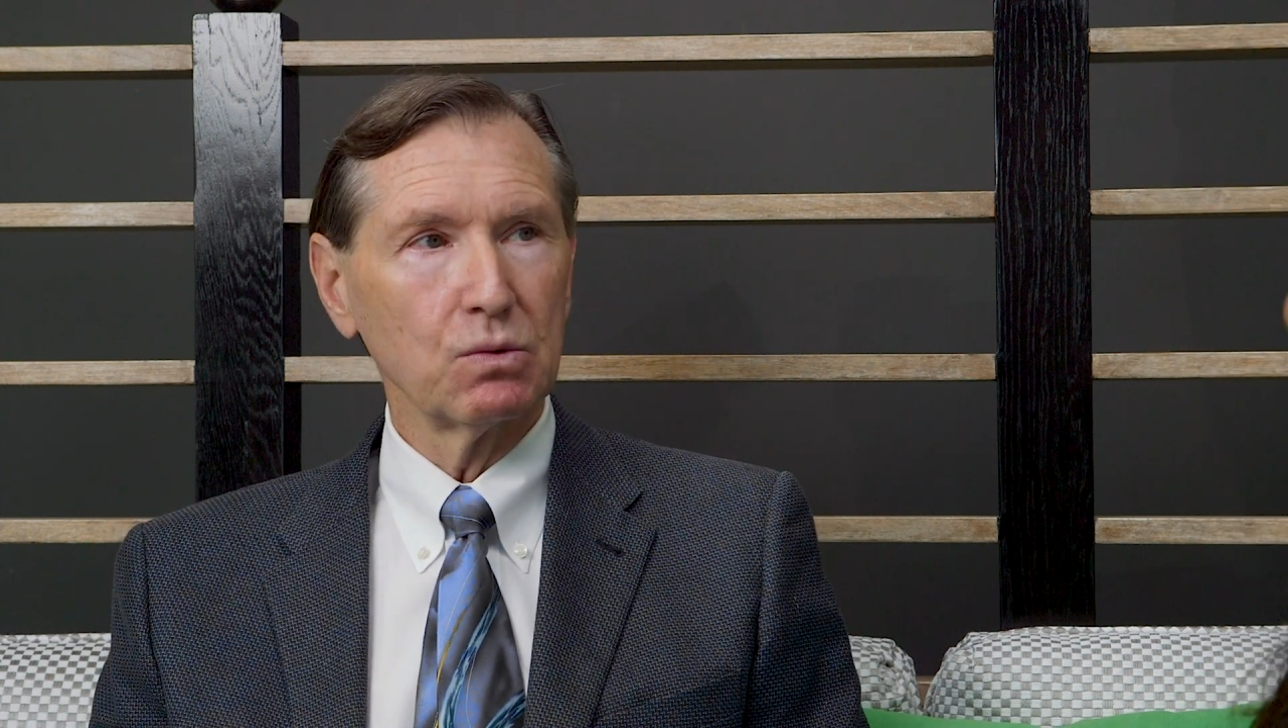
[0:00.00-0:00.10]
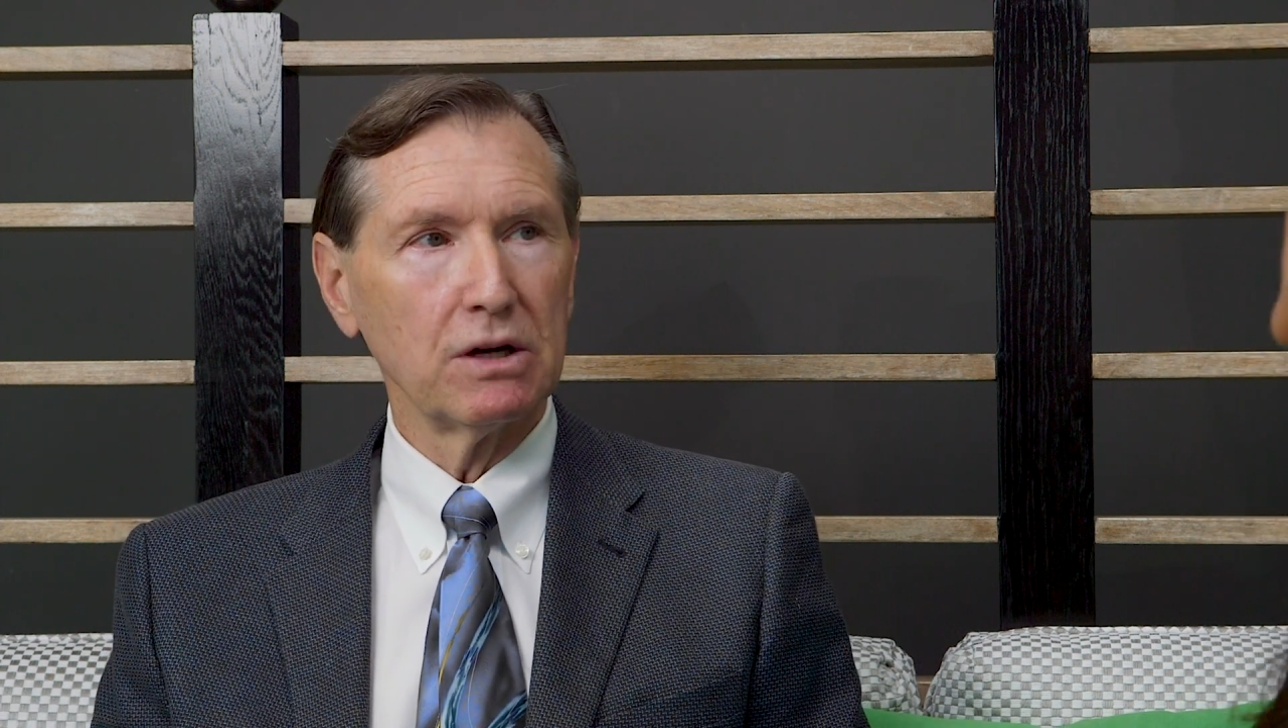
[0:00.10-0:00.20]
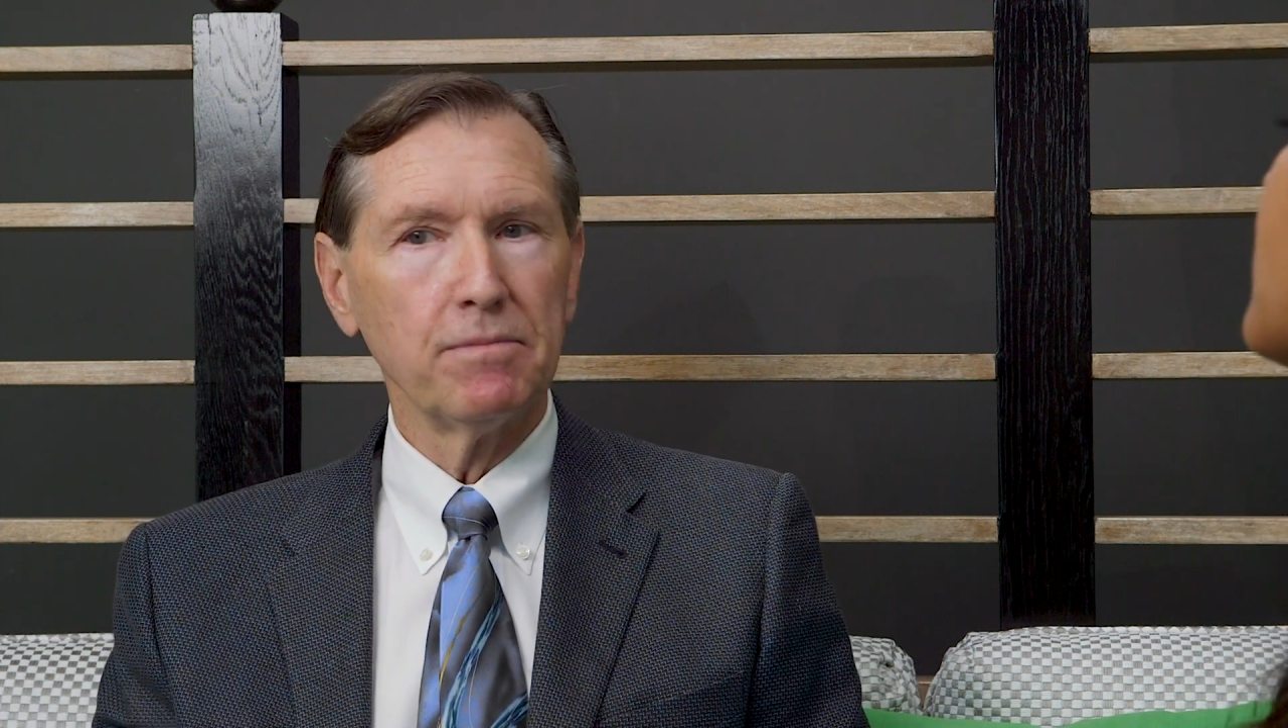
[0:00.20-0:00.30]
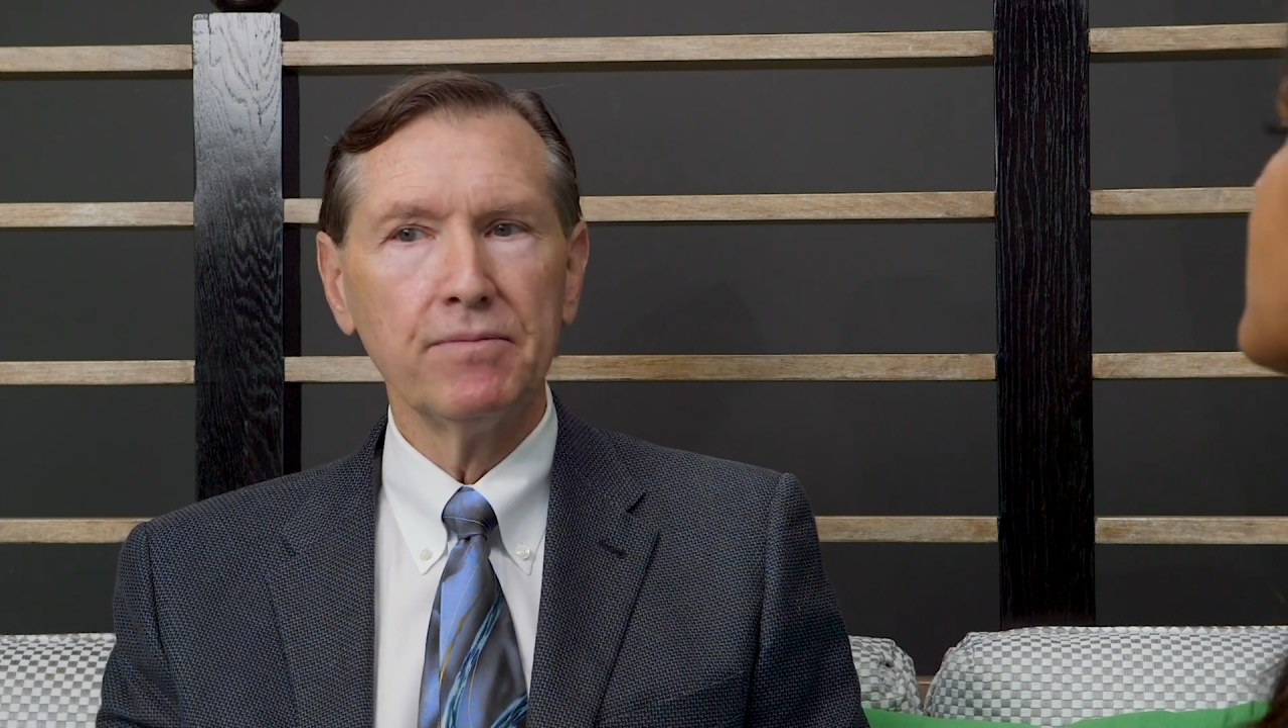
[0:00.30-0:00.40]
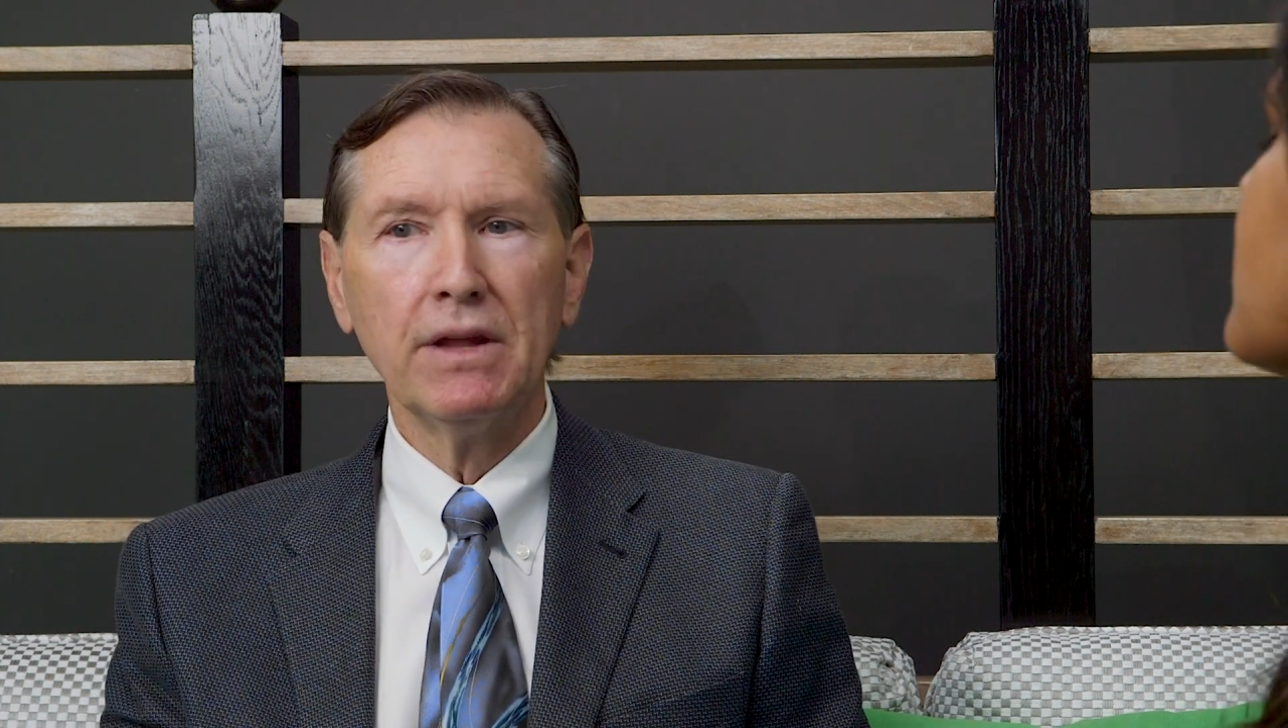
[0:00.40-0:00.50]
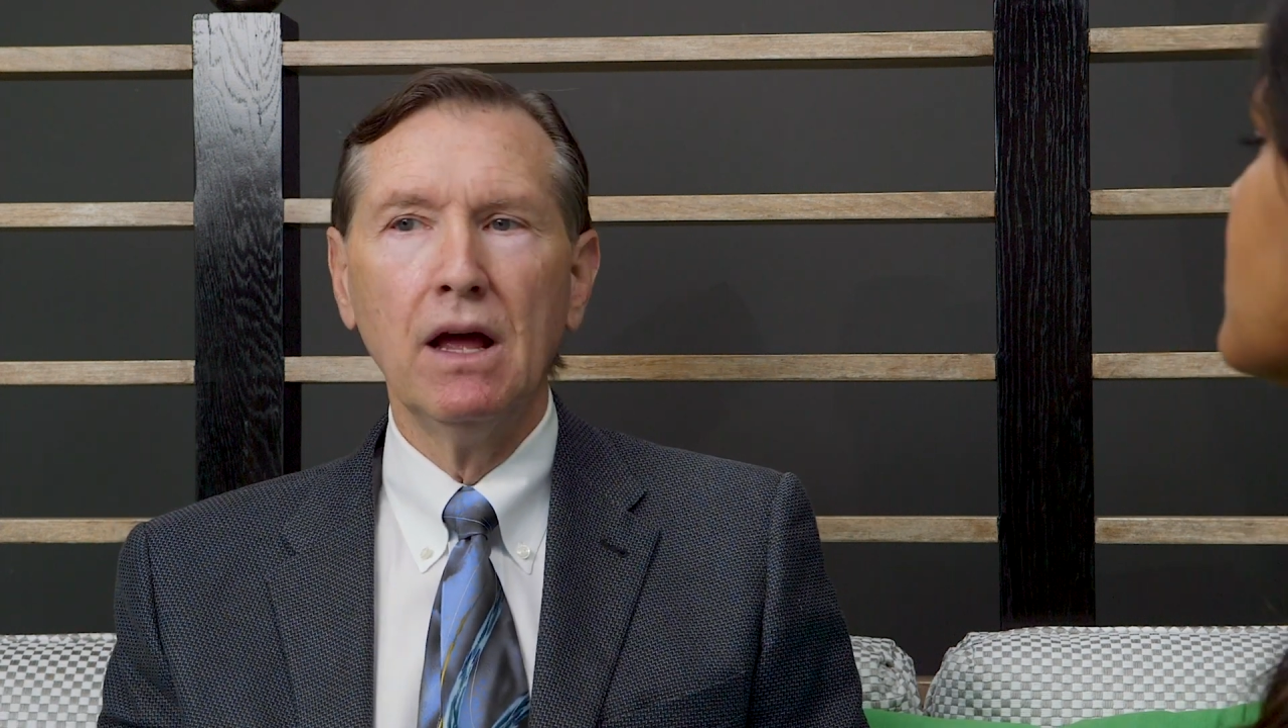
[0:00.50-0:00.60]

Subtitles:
well.